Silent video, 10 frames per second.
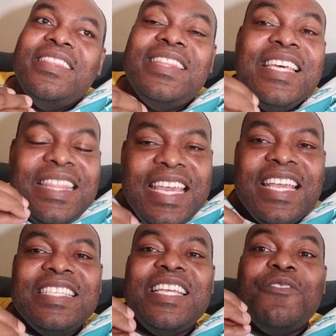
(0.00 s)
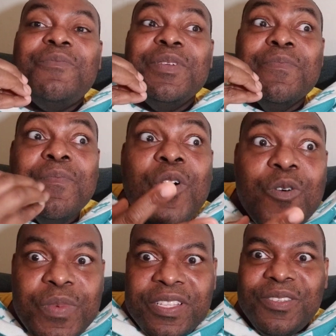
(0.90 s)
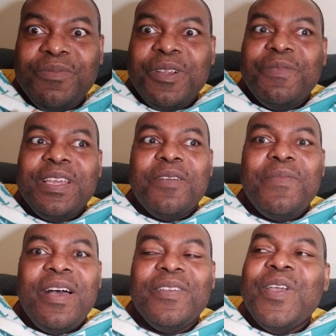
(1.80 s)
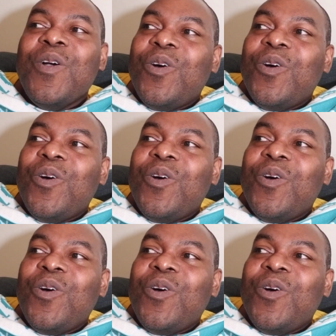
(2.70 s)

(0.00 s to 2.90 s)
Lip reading: the thing is, there would be moments where it would come out,